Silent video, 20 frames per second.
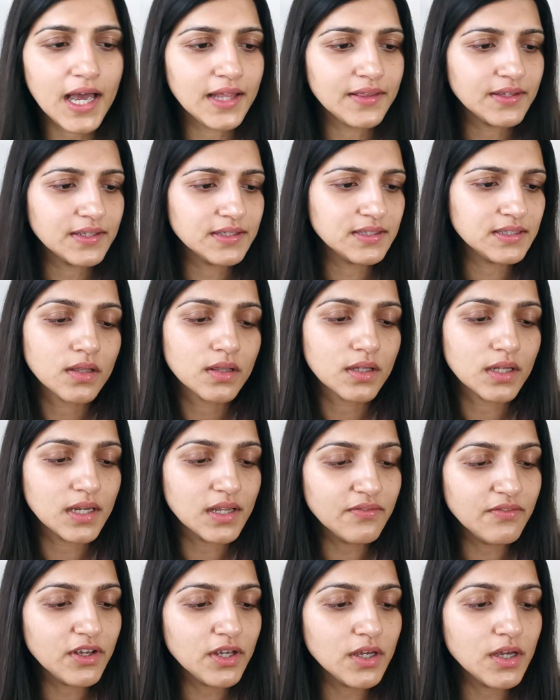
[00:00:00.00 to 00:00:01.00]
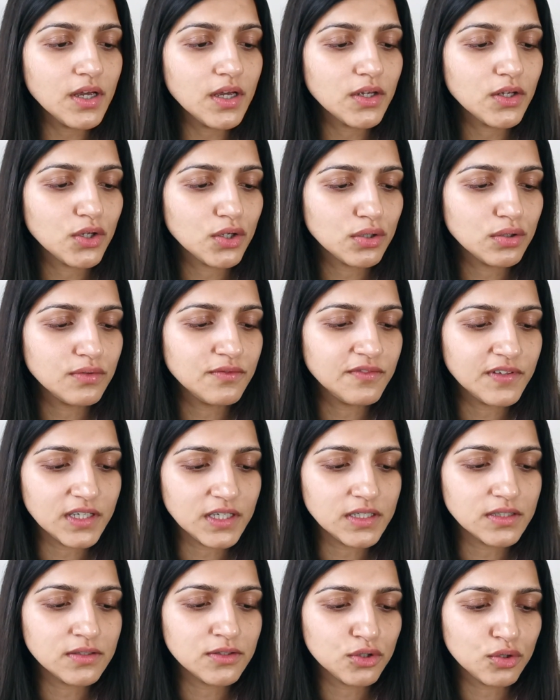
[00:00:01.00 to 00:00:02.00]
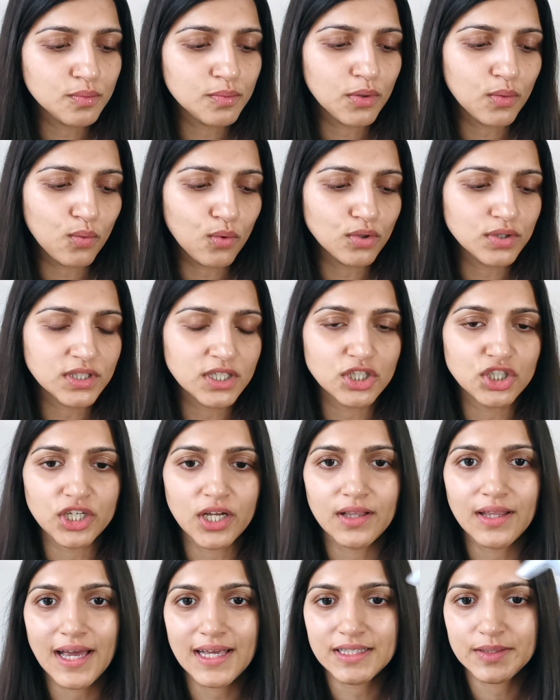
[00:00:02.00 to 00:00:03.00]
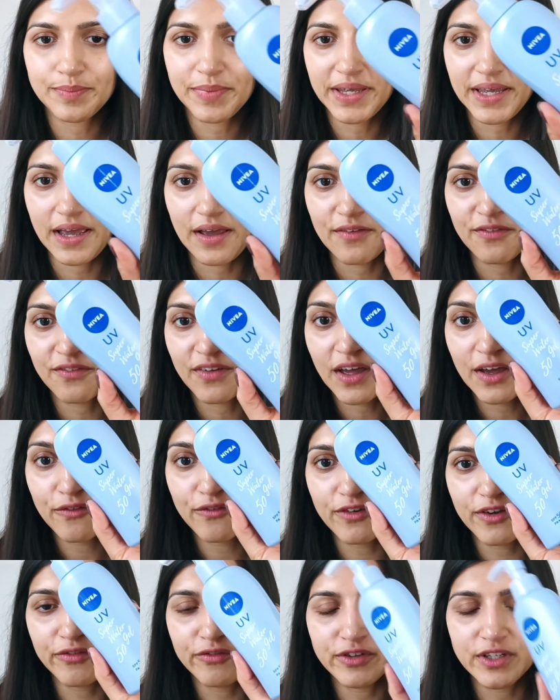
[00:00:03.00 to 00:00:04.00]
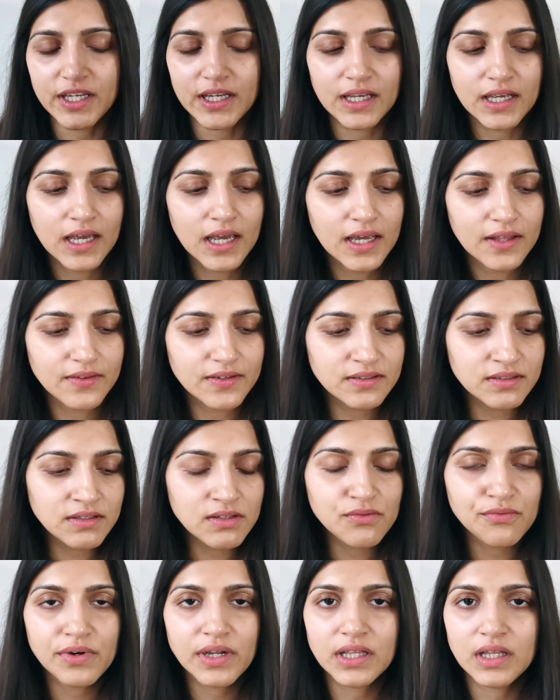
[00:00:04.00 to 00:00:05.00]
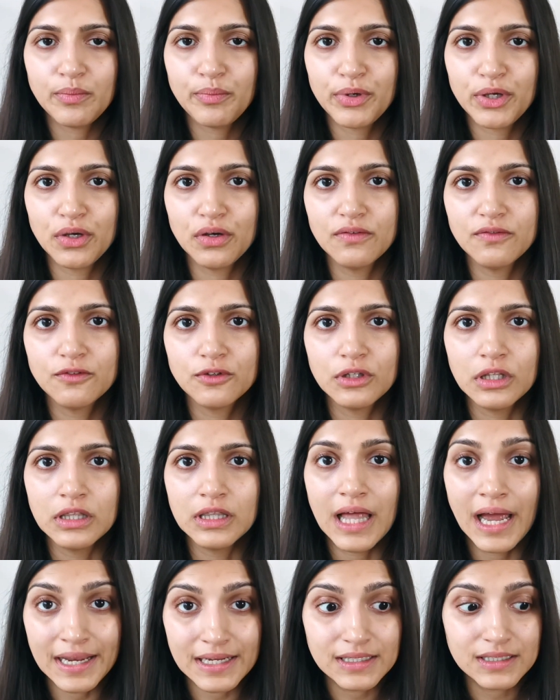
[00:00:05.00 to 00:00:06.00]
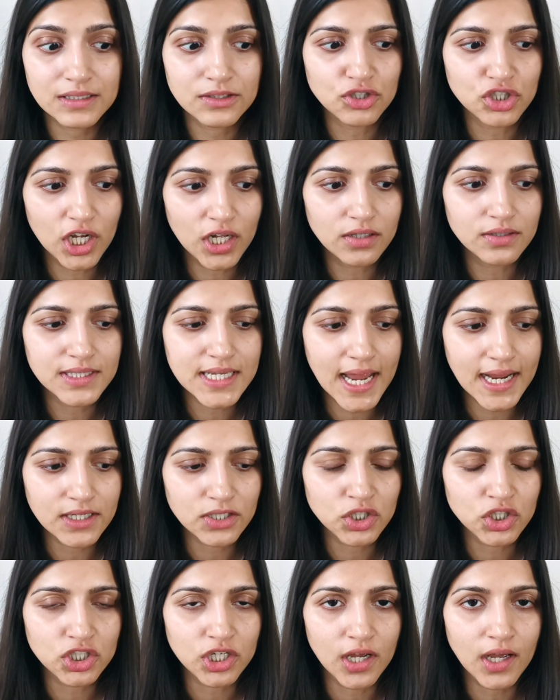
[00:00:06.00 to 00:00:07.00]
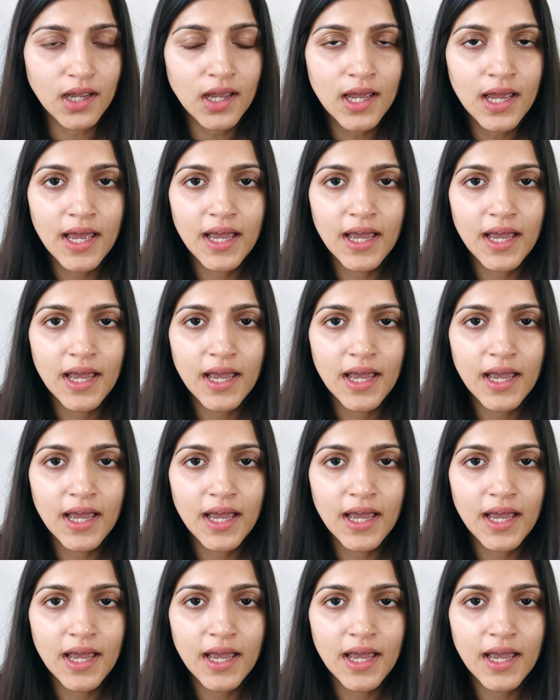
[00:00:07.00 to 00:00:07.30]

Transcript: and this is the Nivea UV Super Water Gel SPF 50. This is a really beautiful light gel texture.